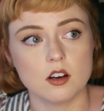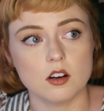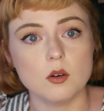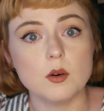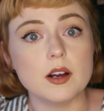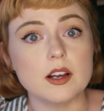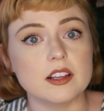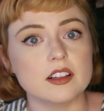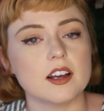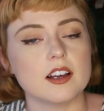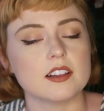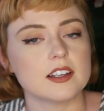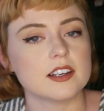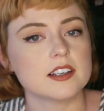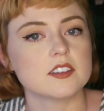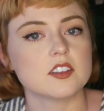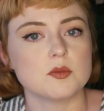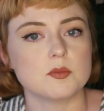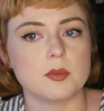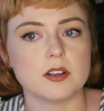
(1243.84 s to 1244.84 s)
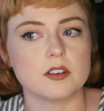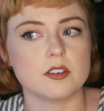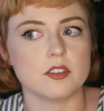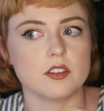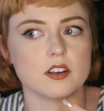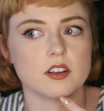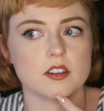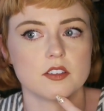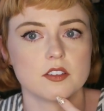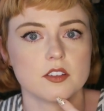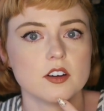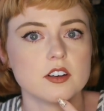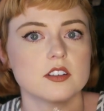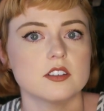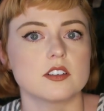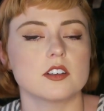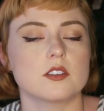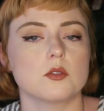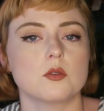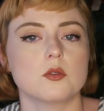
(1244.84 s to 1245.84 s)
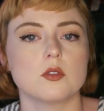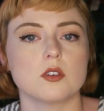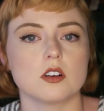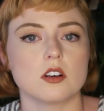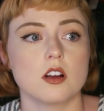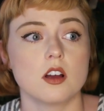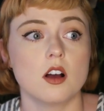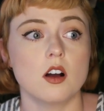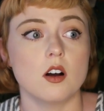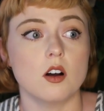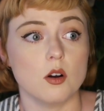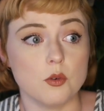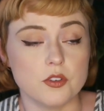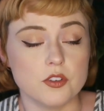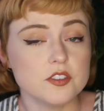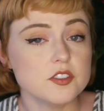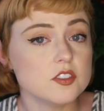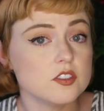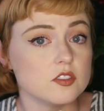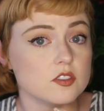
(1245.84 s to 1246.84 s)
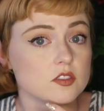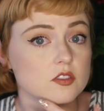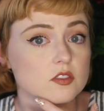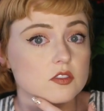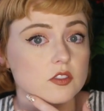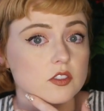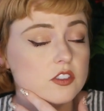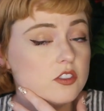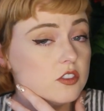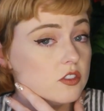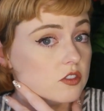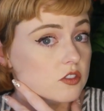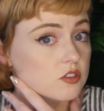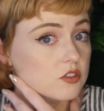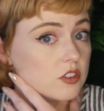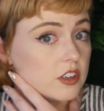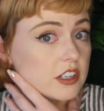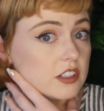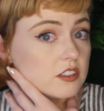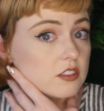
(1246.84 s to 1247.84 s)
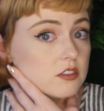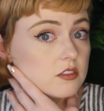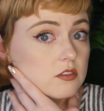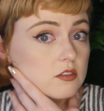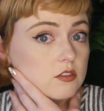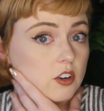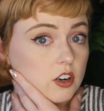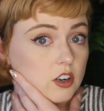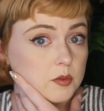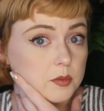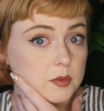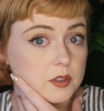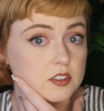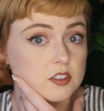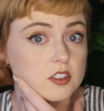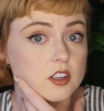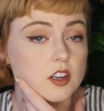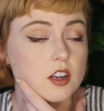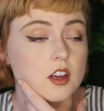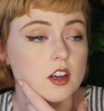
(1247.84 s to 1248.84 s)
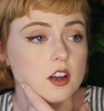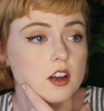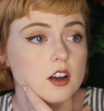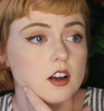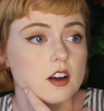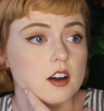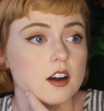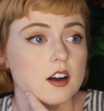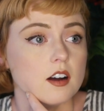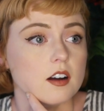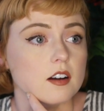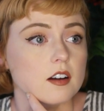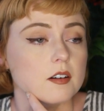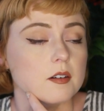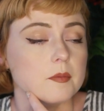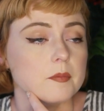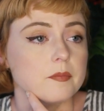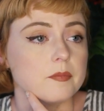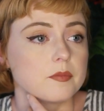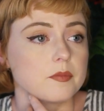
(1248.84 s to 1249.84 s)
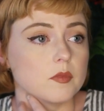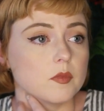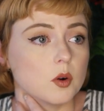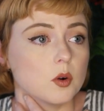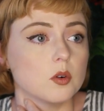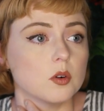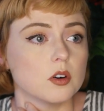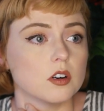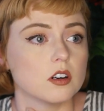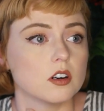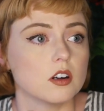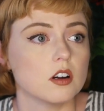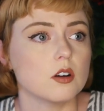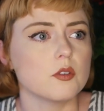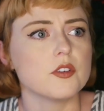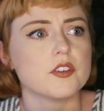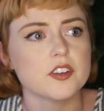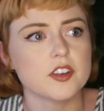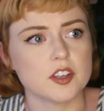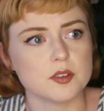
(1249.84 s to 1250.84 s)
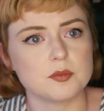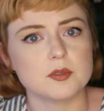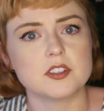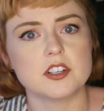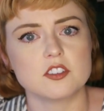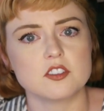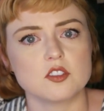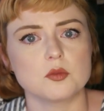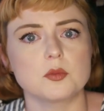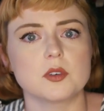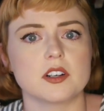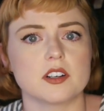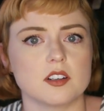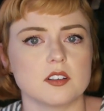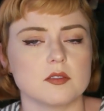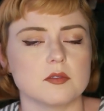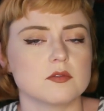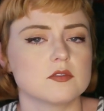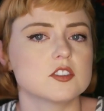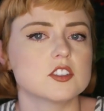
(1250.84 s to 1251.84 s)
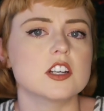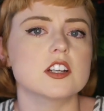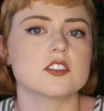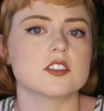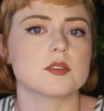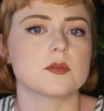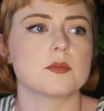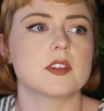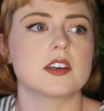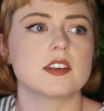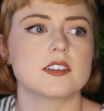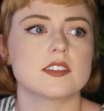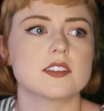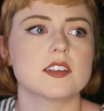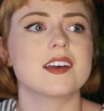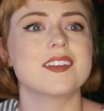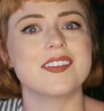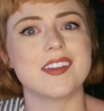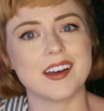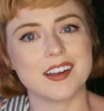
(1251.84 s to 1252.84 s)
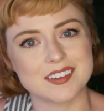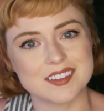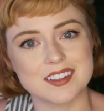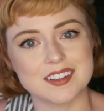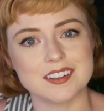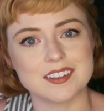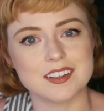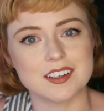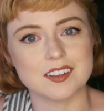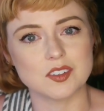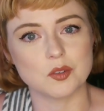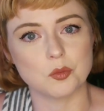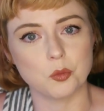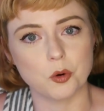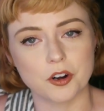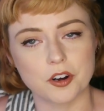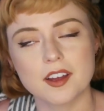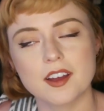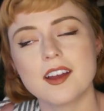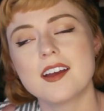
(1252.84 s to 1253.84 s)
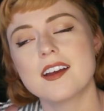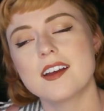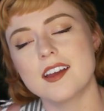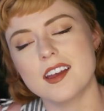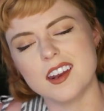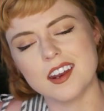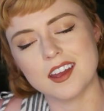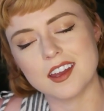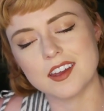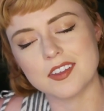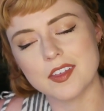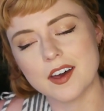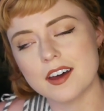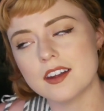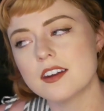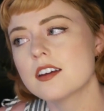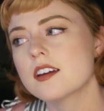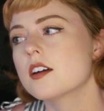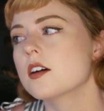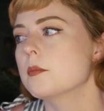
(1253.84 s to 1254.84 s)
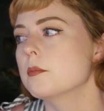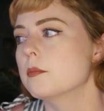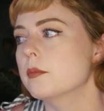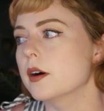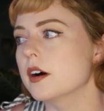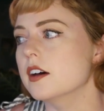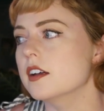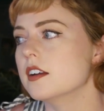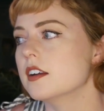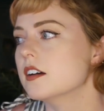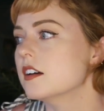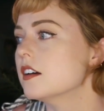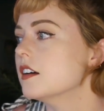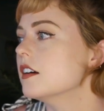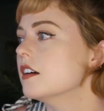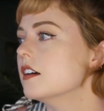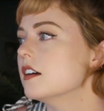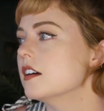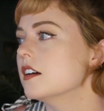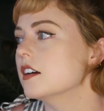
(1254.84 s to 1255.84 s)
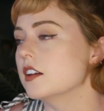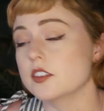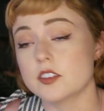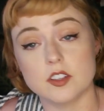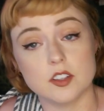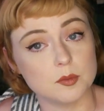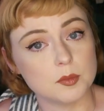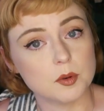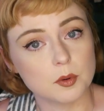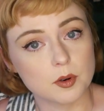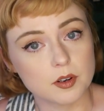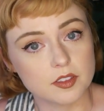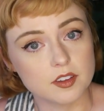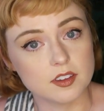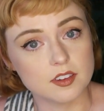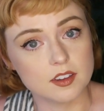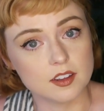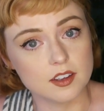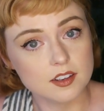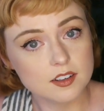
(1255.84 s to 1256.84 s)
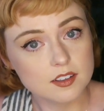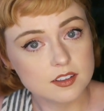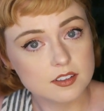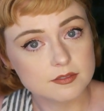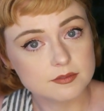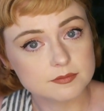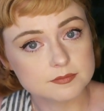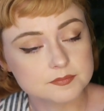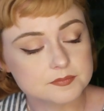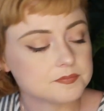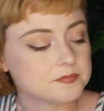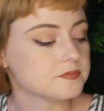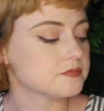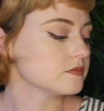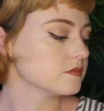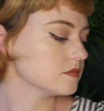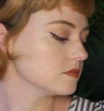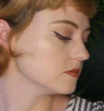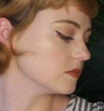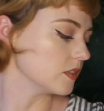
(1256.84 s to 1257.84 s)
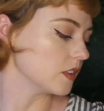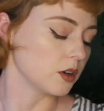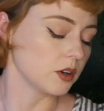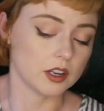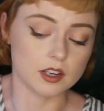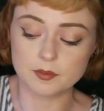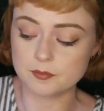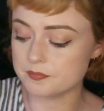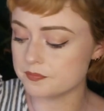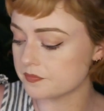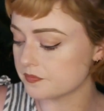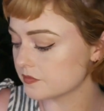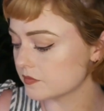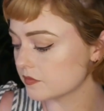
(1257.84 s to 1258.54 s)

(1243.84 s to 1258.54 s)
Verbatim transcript: oh, I, I like this better than I thought I did, or oh, this is this is straight garbage, um, or oh, this has potential, but I gotta change some things, and that's gonna take some work, and I hate that, but it's gonna be worth it in the end. Okay.